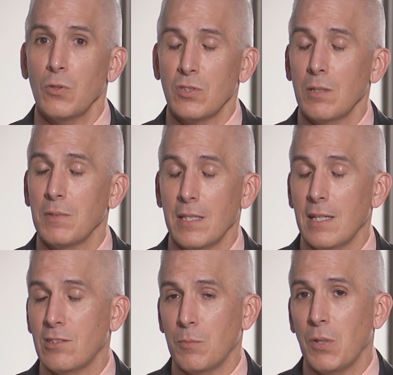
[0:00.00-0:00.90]
or something
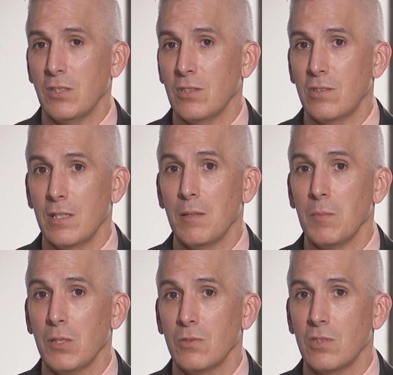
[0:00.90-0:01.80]
that suppresses the
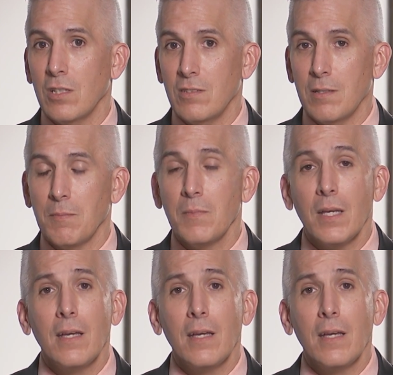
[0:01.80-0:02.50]
immune system,